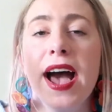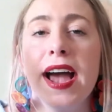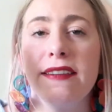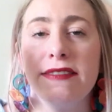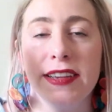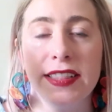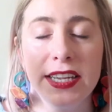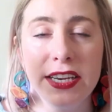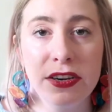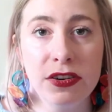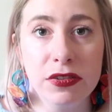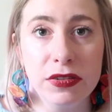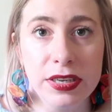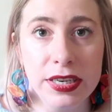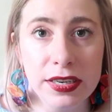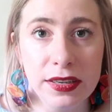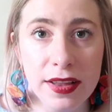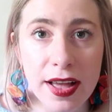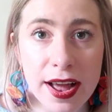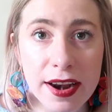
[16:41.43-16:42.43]
I find that you don't
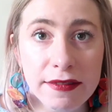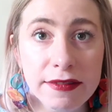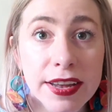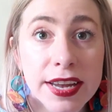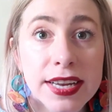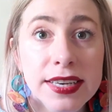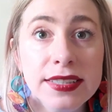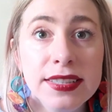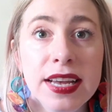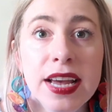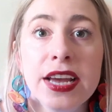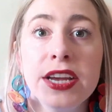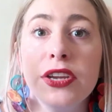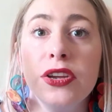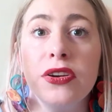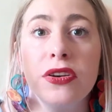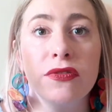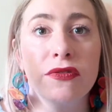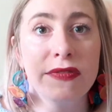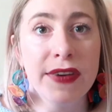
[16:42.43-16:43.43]
need a lot of it.
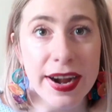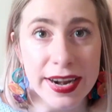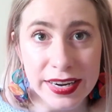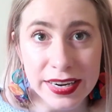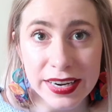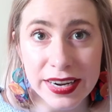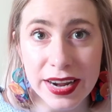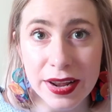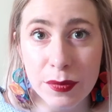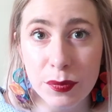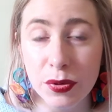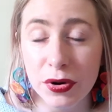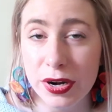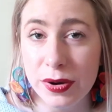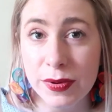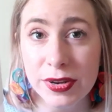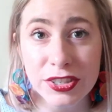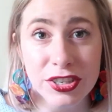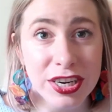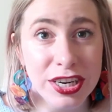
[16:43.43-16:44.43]
You can find it at pretty
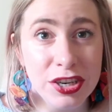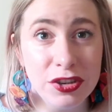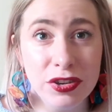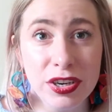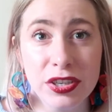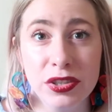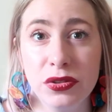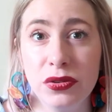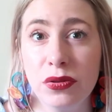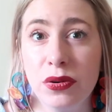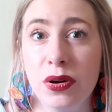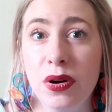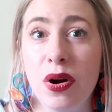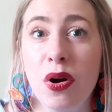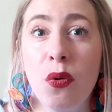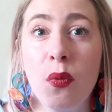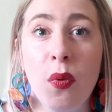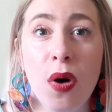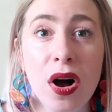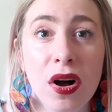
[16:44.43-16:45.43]
much any drugstore, a
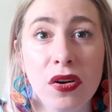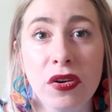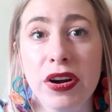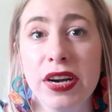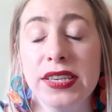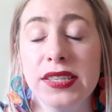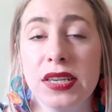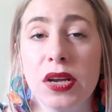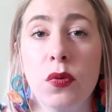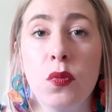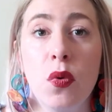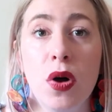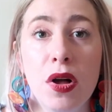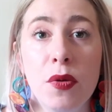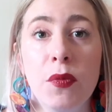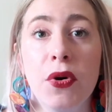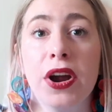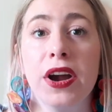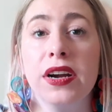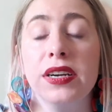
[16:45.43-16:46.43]
Walgreens, a
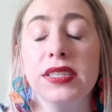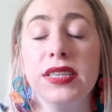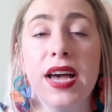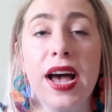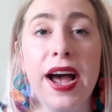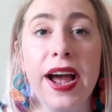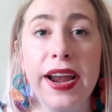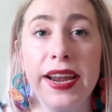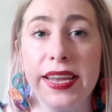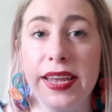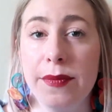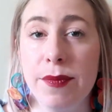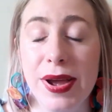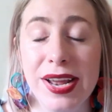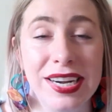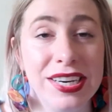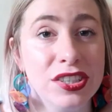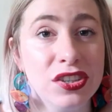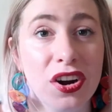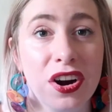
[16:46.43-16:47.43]
Walmart. I get
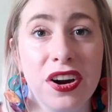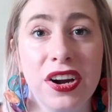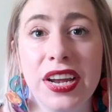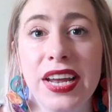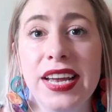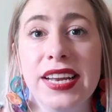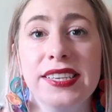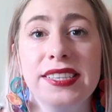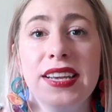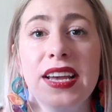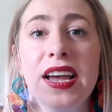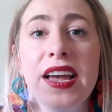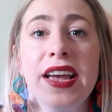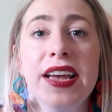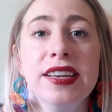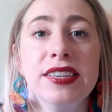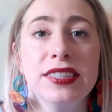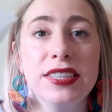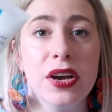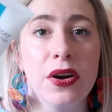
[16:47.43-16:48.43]
mine at Target.
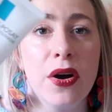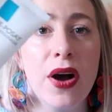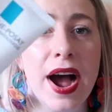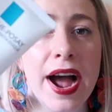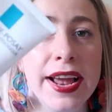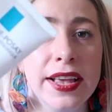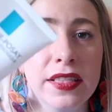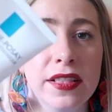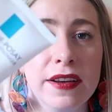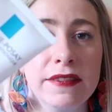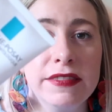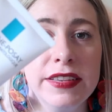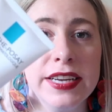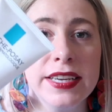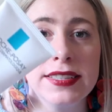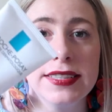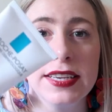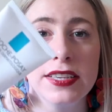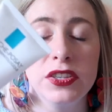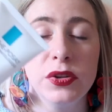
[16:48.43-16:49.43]
So I love the
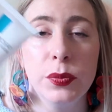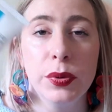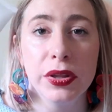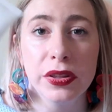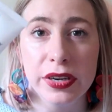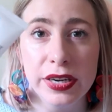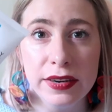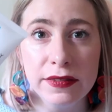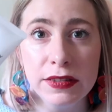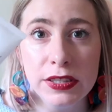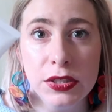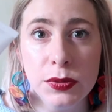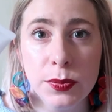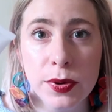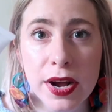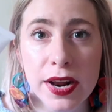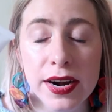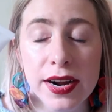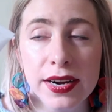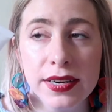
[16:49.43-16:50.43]
accessibility of these
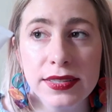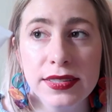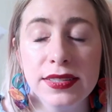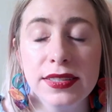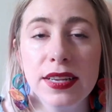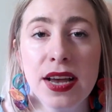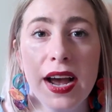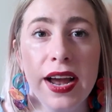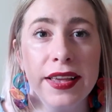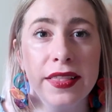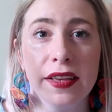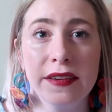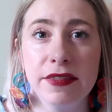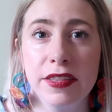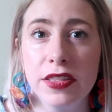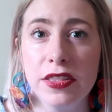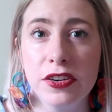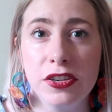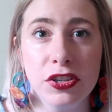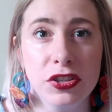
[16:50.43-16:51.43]
products. I love
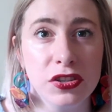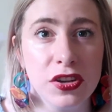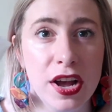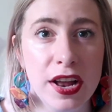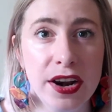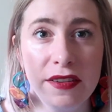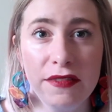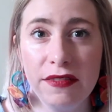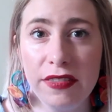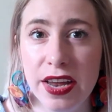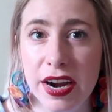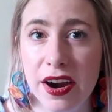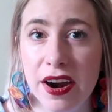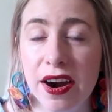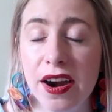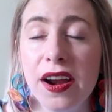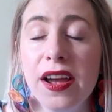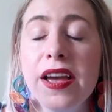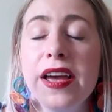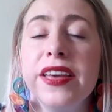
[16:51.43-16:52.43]
that they're just kind of
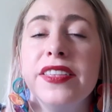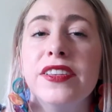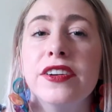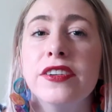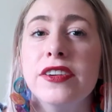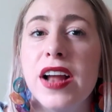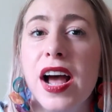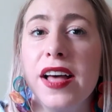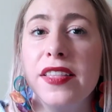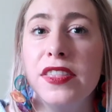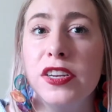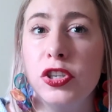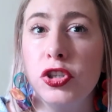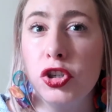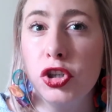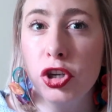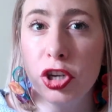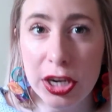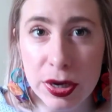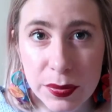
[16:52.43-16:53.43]
there. They're not the
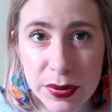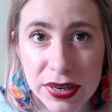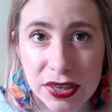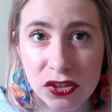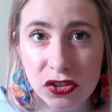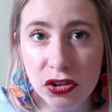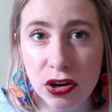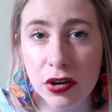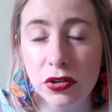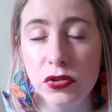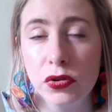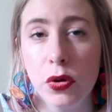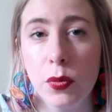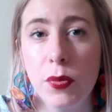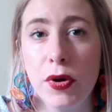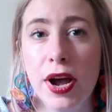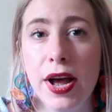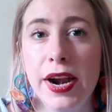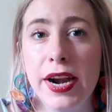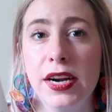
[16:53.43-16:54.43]
cheapest drugstore
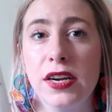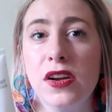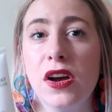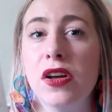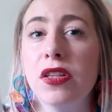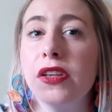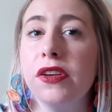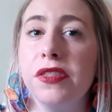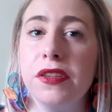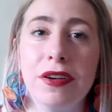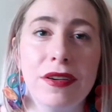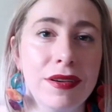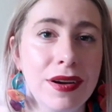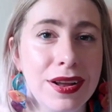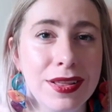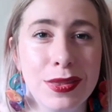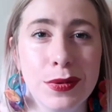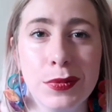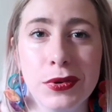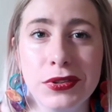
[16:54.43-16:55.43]
product, although they're
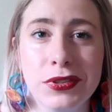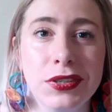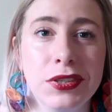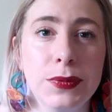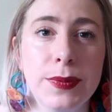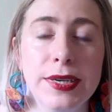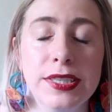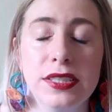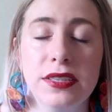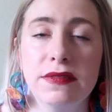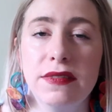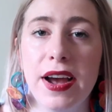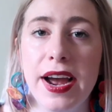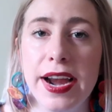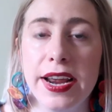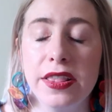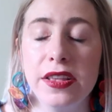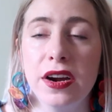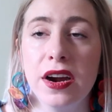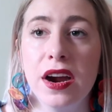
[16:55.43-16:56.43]
not the most expensive
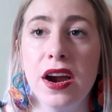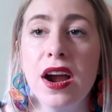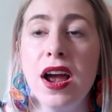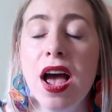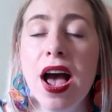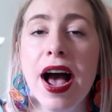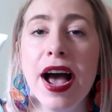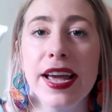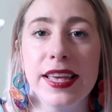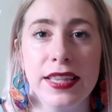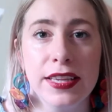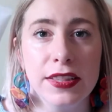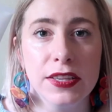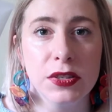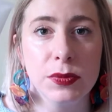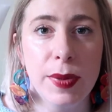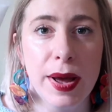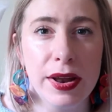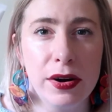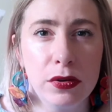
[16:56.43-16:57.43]
either. I think
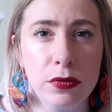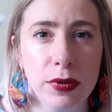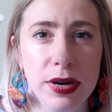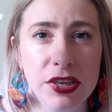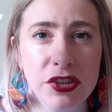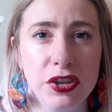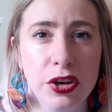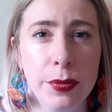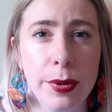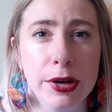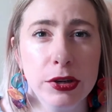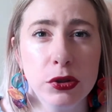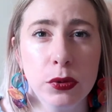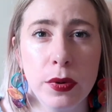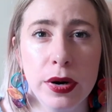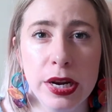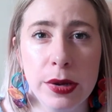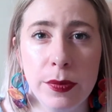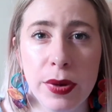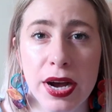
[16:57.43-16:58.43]
this bottle runs you about
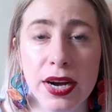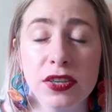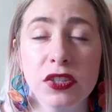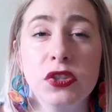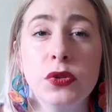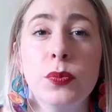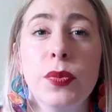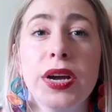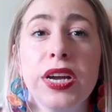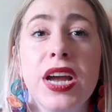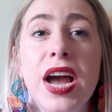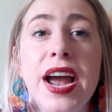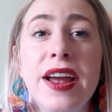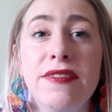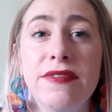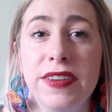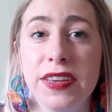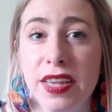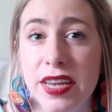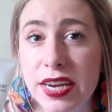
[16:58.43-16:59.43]
20 bucks, but I
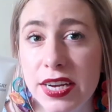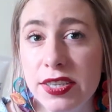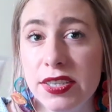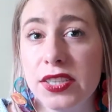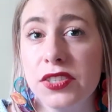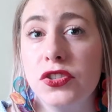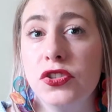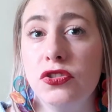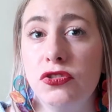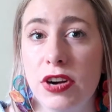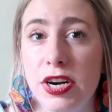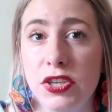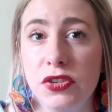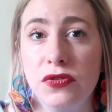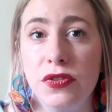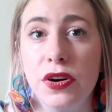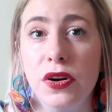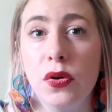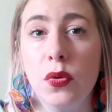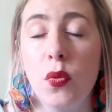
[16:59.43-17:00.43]
feel like it does stretch
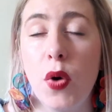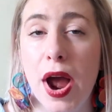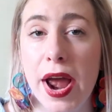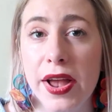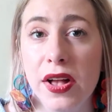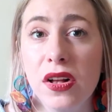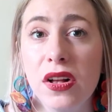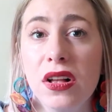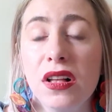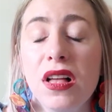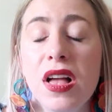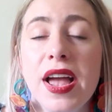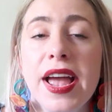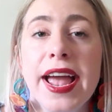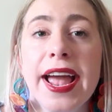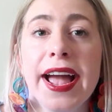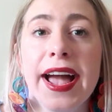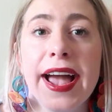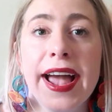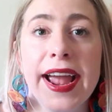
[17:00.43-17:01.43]
for a while
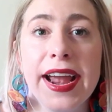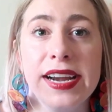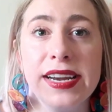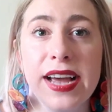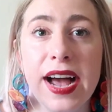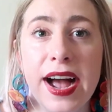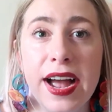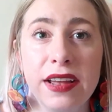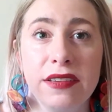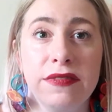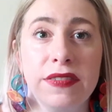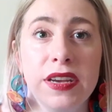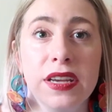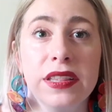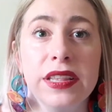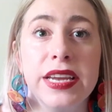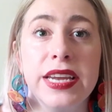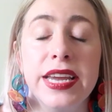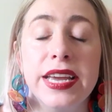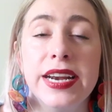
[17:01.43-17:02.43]
and I feel
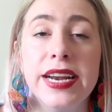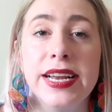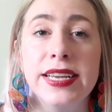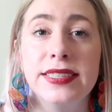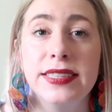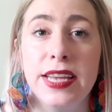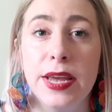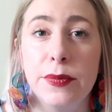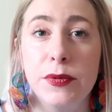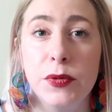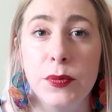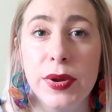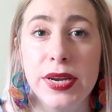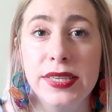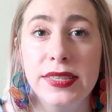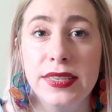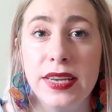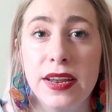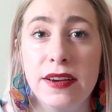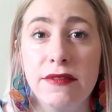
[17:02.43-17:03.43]
like it has kept my
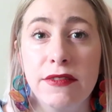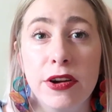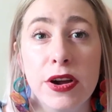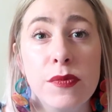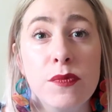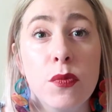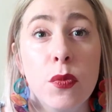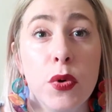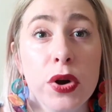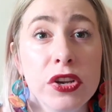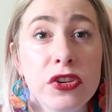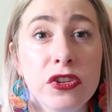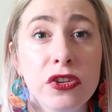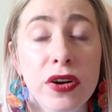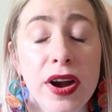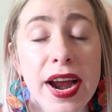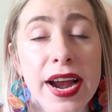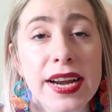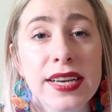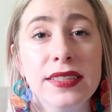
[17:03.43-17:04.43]
skin very
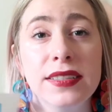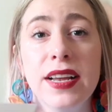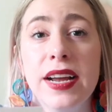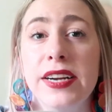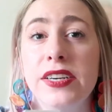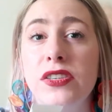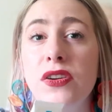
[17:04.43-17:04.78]
moisturized. I